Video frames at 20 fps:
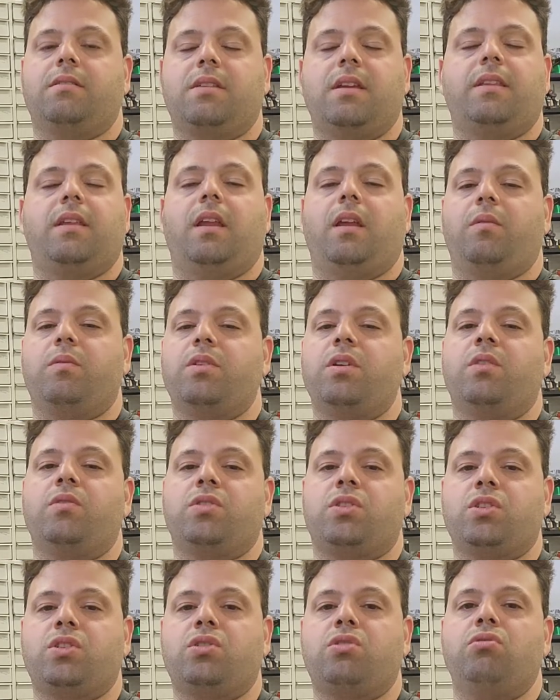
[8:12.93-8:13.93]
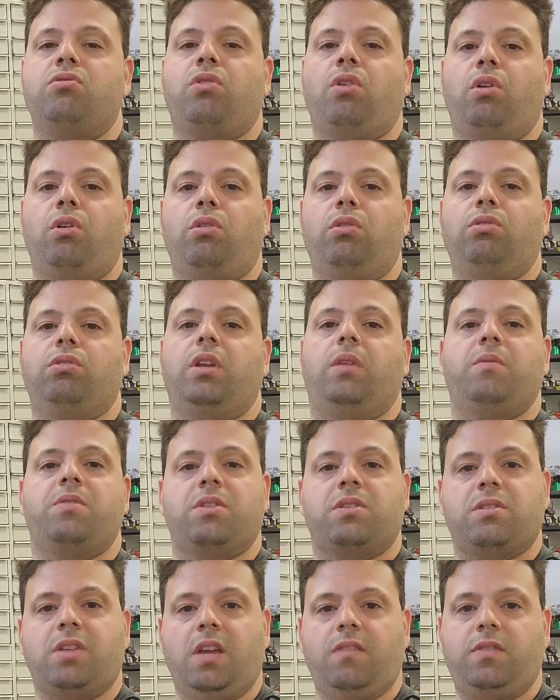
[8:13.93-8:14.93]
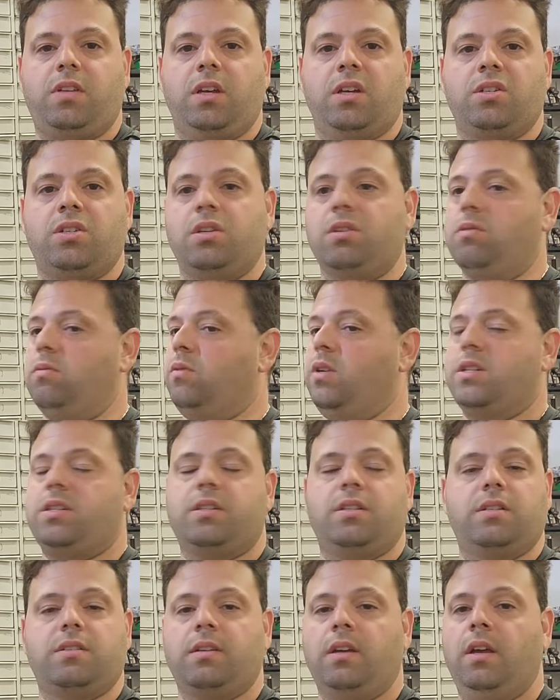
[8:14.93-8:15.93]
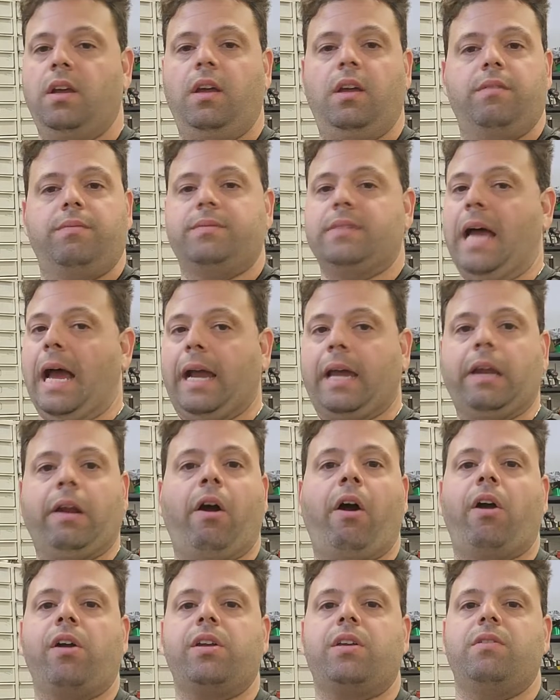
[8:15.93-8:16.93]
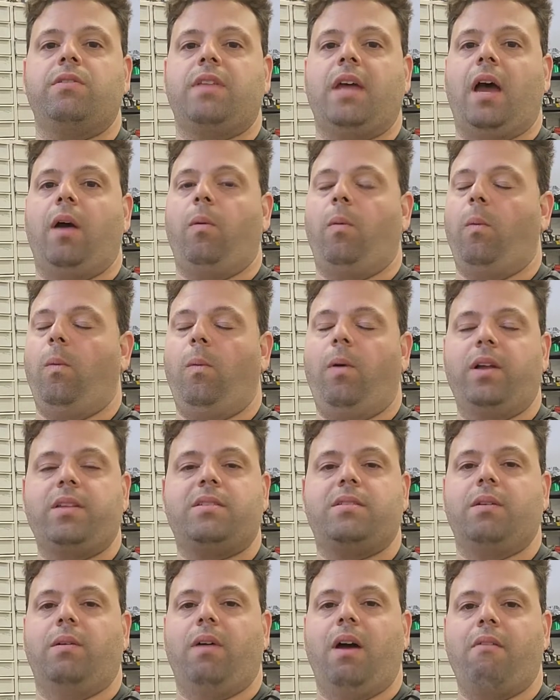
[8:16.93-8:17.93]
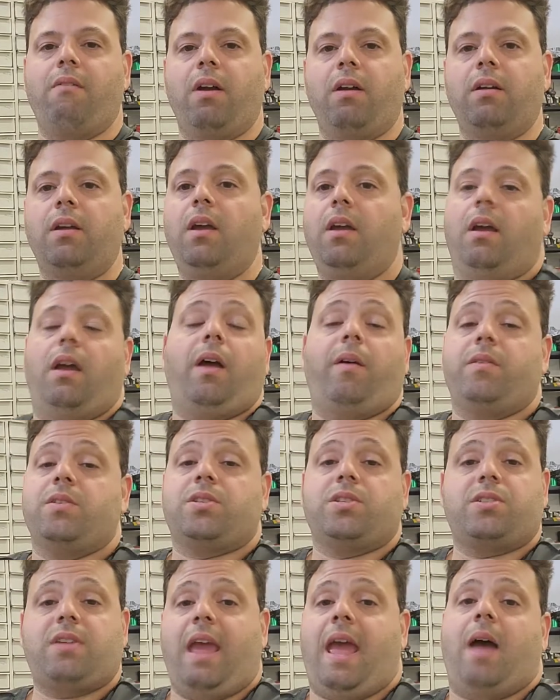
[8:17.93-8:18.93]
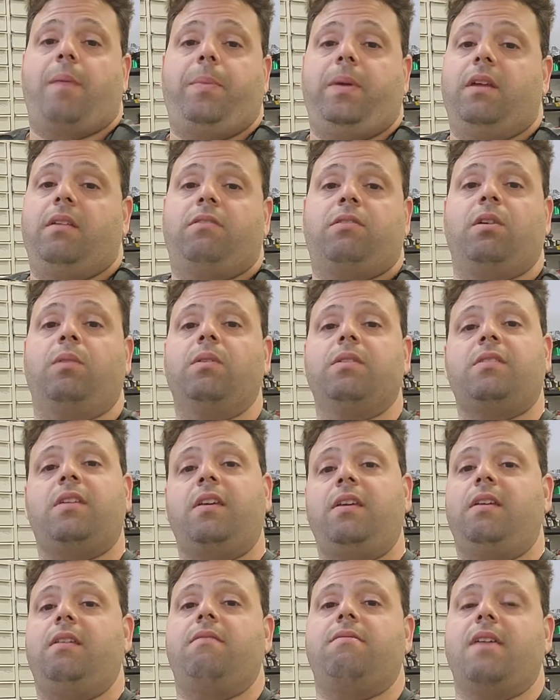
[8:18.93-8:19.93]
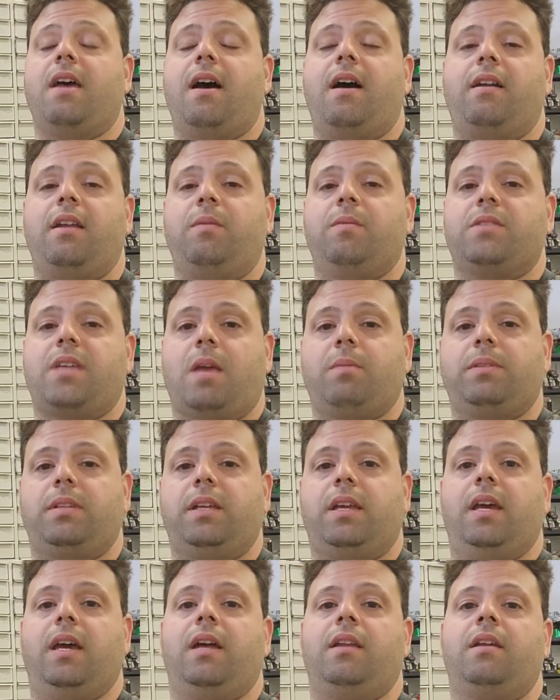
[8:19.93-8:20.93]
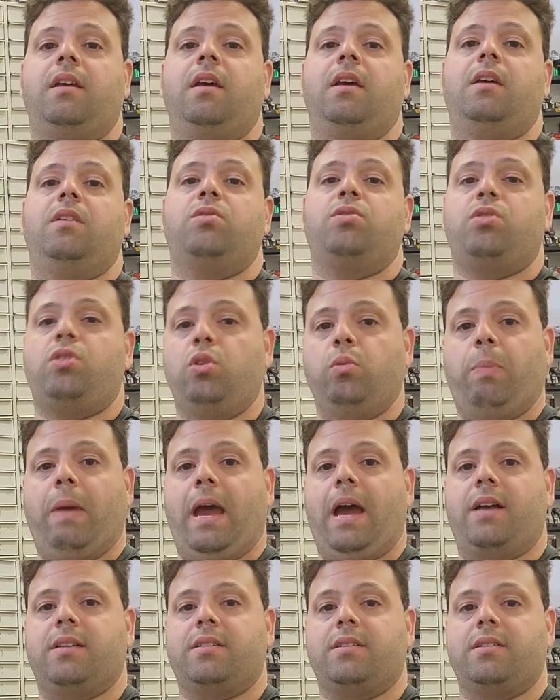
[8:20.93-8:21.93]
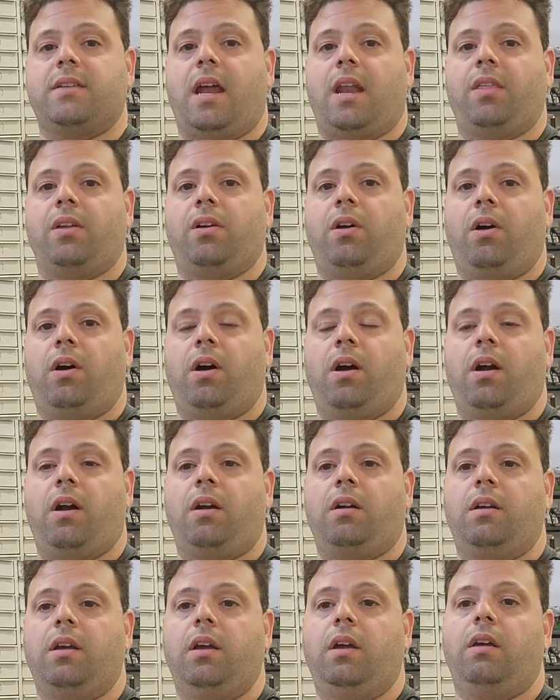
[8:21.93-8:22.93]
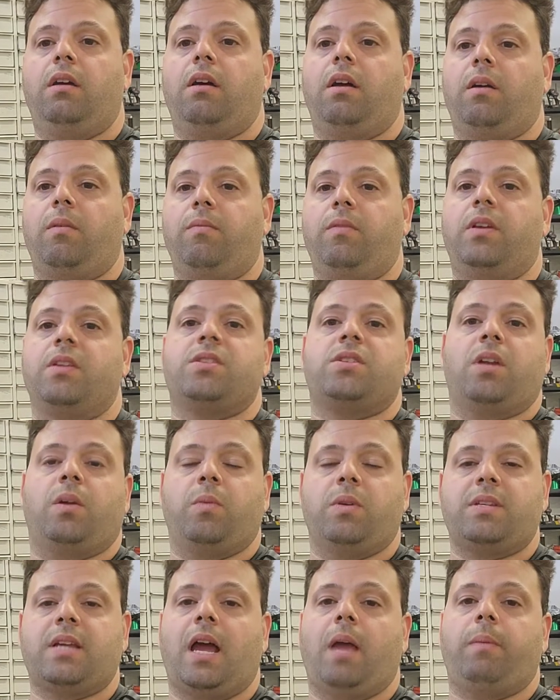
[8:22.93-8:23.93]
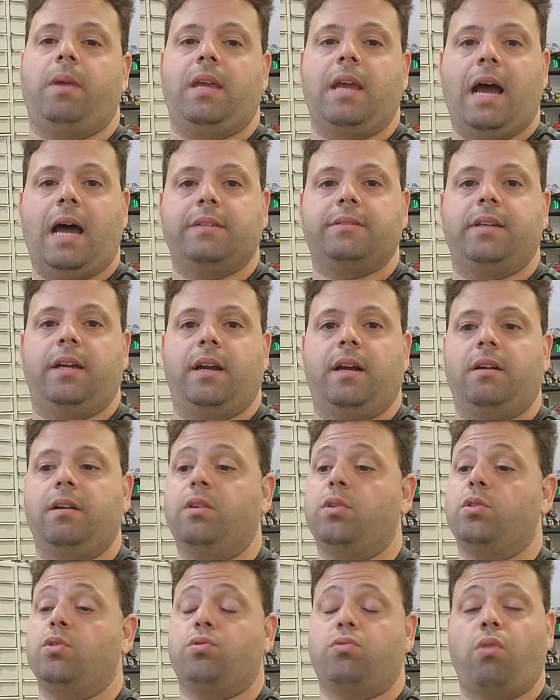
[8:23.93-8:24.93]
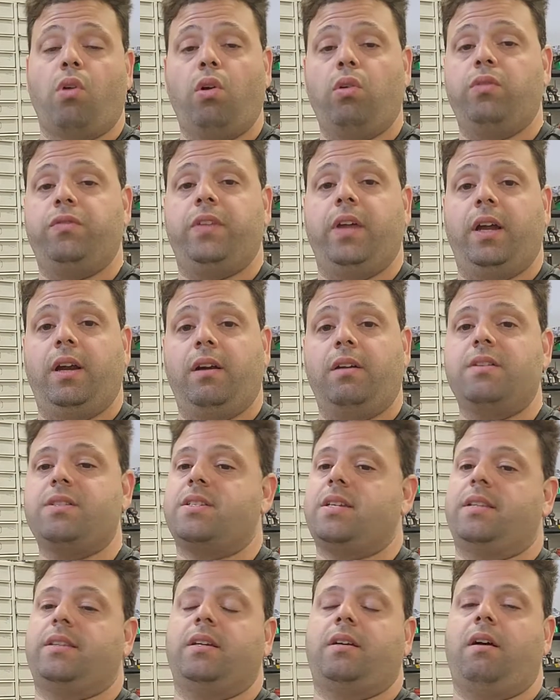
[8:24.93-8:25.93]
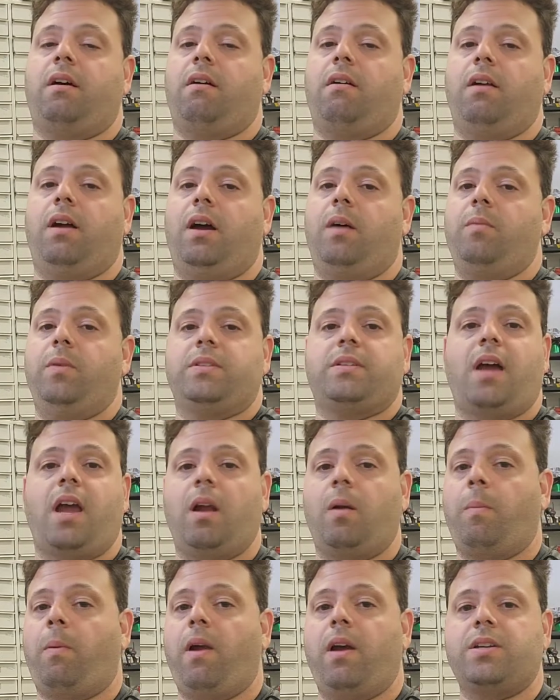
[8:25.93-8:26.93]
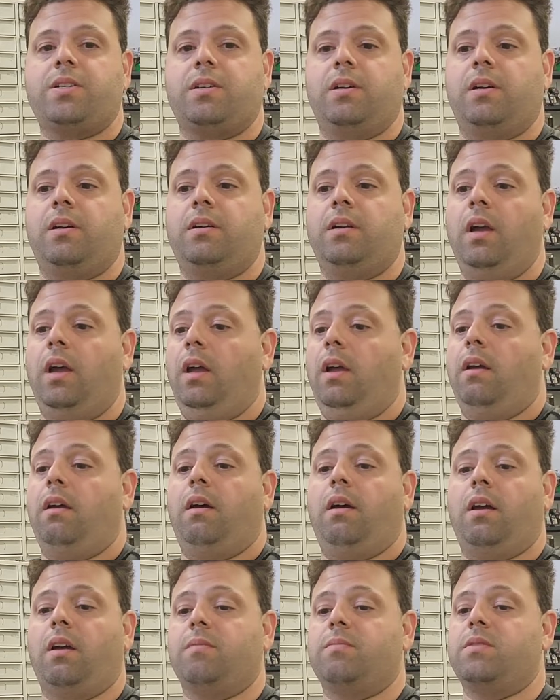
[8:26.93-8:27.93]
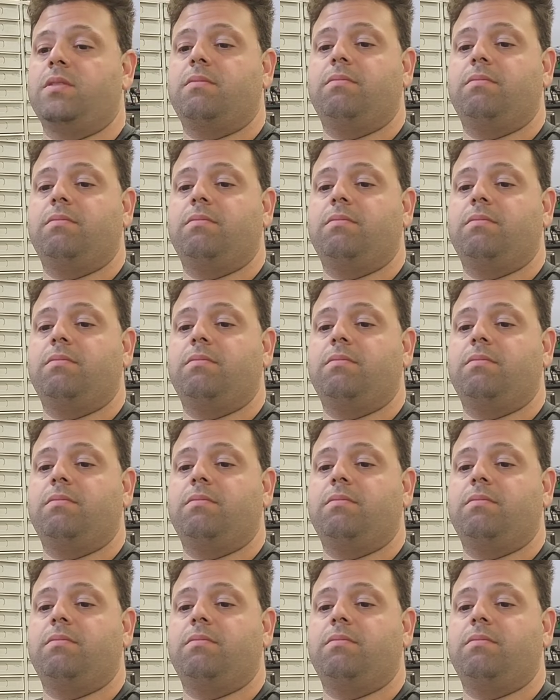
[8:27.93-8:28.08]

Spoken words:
that it was just too cold and it was a safety issue, which is not going to argue that whatsoever. I was just happy, and so was he, that he was able to get two passes out of the car, considering what time he got there. Drove there, set the car up with tire pressure, um,